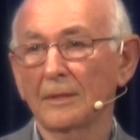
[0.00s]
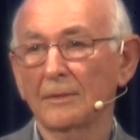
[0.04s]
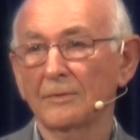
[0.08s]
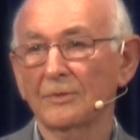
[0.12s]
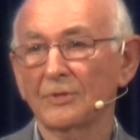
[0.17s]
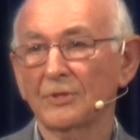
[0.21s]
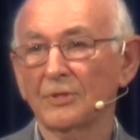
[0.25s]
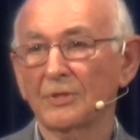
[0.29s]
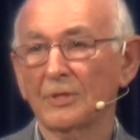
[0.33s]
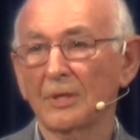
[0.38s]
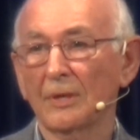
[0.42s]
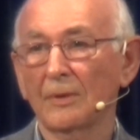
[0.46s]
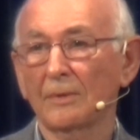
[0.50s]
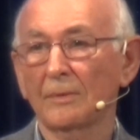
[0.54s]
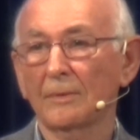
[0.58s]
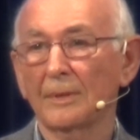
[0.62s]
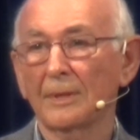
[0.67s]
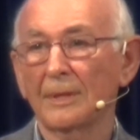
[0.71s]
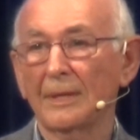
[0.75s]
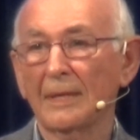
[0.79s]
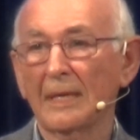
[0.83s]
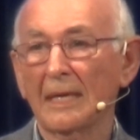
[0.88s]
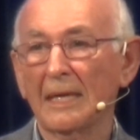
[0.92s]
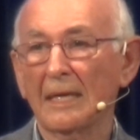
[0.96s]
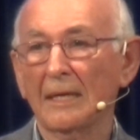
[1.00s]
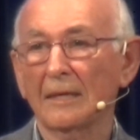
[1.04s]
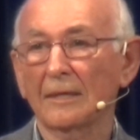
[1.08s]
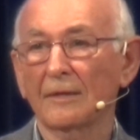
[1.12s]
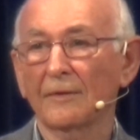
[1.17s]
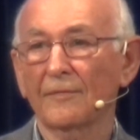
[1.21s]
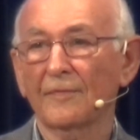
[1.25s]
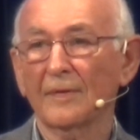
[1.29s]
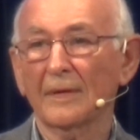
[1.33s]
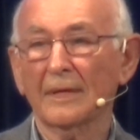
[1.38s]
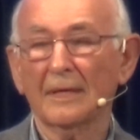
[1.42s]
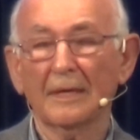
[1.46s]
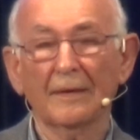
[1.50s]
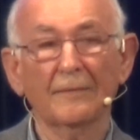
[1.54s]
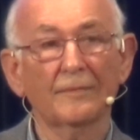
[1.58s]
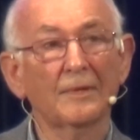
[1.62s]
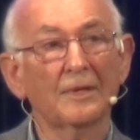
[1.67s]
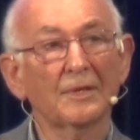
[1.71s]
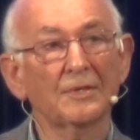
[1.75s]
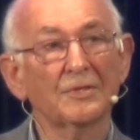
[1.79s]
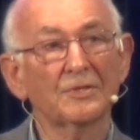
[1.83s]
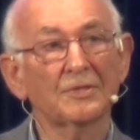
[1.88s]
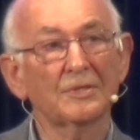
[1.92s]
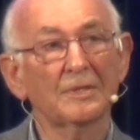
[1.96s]
You still need the
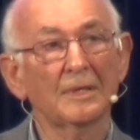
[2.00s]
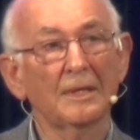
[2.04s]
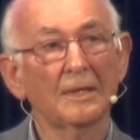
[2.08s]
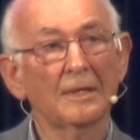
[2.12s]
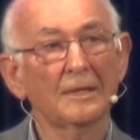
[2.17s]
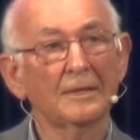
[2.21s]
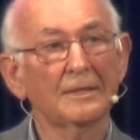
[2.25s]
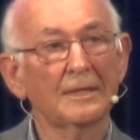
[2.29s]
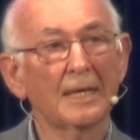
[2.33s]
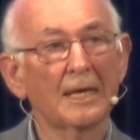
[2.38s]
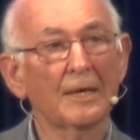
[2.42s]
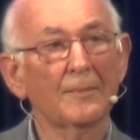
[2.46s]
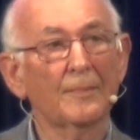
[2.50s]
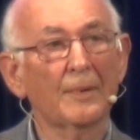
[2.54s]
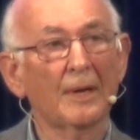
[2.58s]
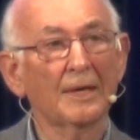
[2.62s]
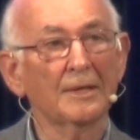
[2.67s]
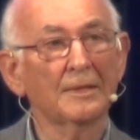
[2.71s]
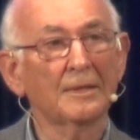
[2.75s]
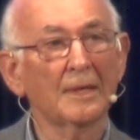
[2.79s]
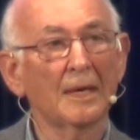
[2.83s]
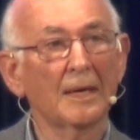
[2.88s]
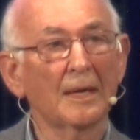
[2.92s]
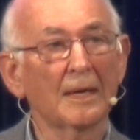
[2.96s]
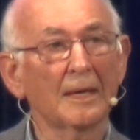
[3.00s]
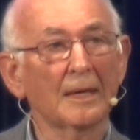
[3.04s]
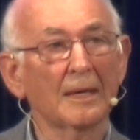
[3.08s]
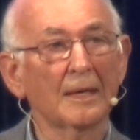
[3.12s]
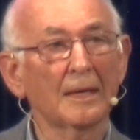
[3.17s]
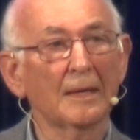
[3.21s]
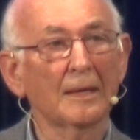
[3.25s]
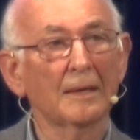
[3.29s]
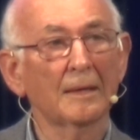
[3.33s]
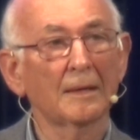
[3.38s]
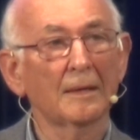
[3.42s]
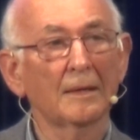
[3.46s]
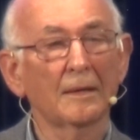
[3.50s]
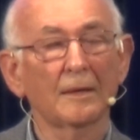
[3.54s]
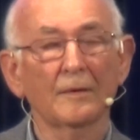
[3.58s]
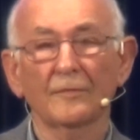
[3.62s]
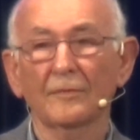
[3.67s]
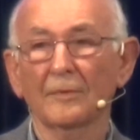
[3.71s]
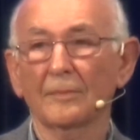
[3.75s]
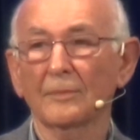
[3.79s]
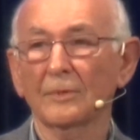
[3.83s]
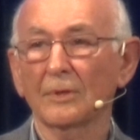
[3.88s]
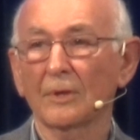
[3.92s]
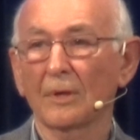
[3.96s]
forgiveness day by day
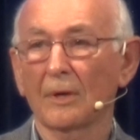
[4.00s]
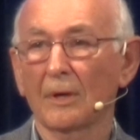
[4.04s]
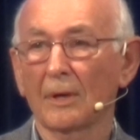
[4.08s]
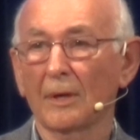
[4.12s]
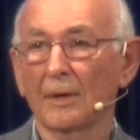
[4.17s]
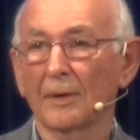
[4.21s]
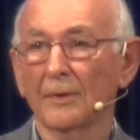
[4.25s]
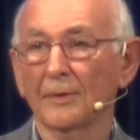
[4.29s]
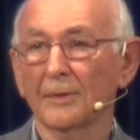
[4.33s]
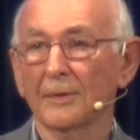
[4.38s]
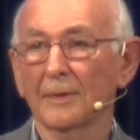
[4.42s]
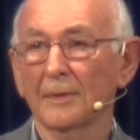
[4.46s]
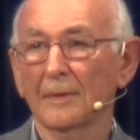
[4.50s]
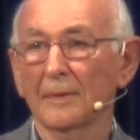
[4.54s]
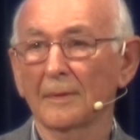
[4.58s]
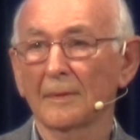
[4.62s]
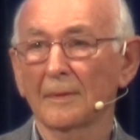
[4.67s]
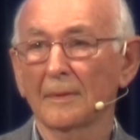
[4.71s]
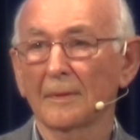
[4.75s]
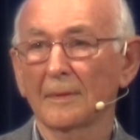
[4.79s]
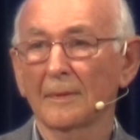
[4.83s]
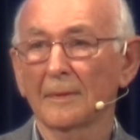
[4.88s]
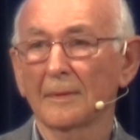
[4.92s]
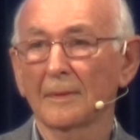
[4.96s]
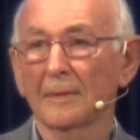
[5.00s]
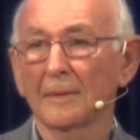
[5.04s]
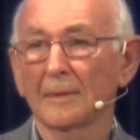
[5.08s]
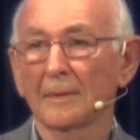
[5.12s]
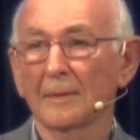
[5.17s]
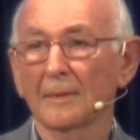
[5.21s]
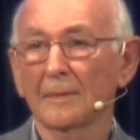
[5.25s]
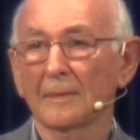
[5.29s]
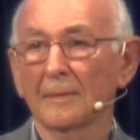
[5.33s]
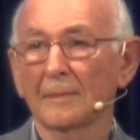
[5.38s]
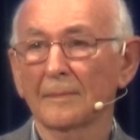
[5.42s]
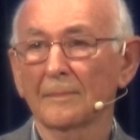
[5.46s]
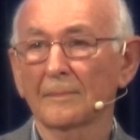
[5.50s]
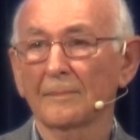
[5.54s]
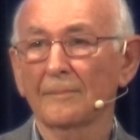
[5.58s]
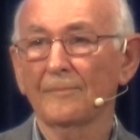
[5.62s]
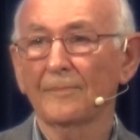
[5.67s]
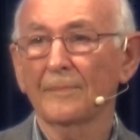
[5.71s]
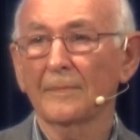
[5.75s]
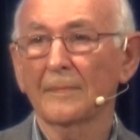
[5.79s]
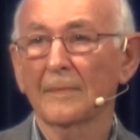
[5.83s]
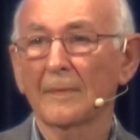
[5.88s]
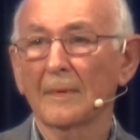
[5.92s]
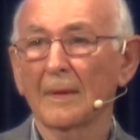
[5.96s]
in God.
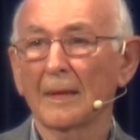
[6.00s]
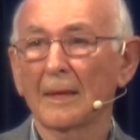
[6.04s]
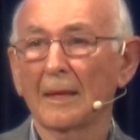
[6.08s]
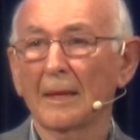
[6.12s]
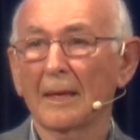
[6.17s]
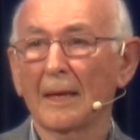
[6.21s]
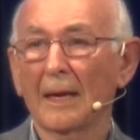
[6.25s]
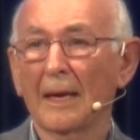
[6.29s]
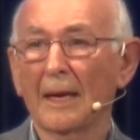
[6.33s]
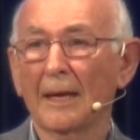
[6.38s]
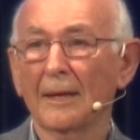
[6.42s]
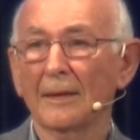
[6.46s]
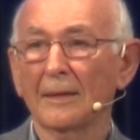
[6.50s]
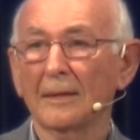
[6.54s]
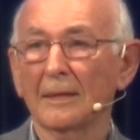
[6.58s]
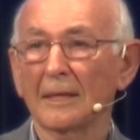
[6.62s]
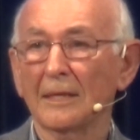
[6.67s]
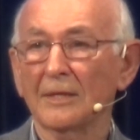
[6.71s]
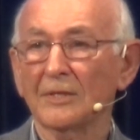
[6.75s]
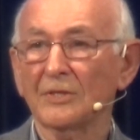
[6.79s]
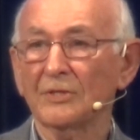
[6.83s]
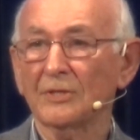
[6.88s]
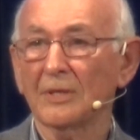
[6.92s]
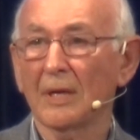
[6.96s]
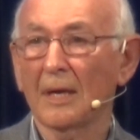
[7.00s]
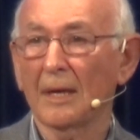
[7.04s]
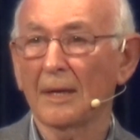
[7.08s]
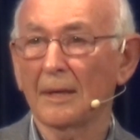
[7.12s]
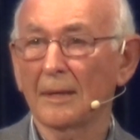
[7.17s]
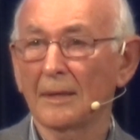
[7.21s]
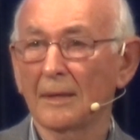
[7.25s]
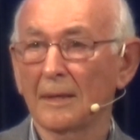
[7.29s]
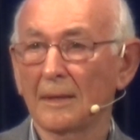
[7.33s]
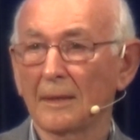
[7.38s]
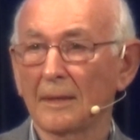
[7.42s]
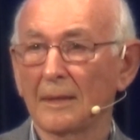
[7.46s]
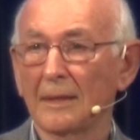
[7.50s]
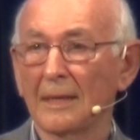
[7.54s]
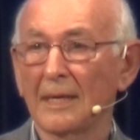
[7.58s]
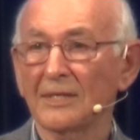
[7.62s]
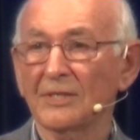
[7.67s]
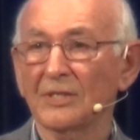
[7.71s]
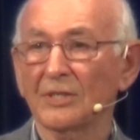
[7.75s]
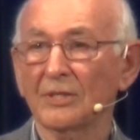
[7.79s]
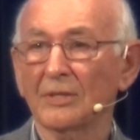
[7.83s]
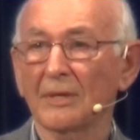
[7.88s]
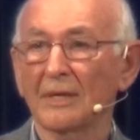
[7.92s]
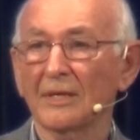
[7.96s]
And it's
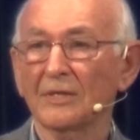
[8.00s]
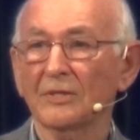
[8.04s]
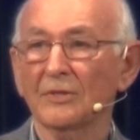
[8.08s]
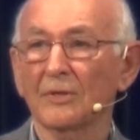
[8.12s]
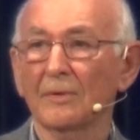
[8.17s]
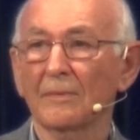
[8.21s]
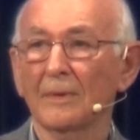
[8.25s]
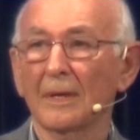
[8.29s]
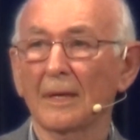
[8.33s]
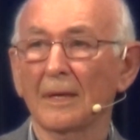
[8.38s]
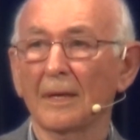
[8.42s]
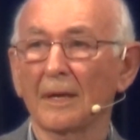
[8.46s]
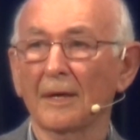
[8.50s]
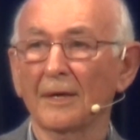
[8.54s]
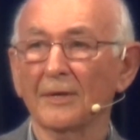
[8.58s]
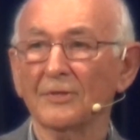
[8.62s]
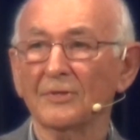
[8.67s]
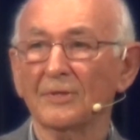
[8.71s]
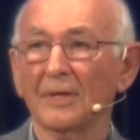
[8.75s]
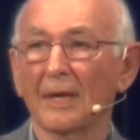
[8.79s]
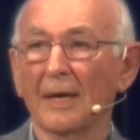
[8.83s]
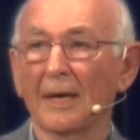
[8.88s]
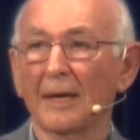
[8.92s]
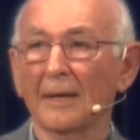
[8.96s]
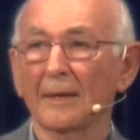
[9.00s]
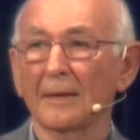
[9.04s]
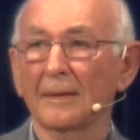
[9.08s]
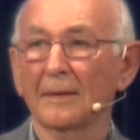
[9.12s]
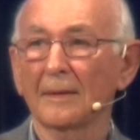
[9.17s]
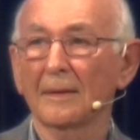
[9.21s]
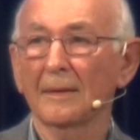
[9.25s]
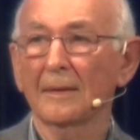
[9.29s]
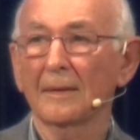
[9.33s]
necessary to realise that.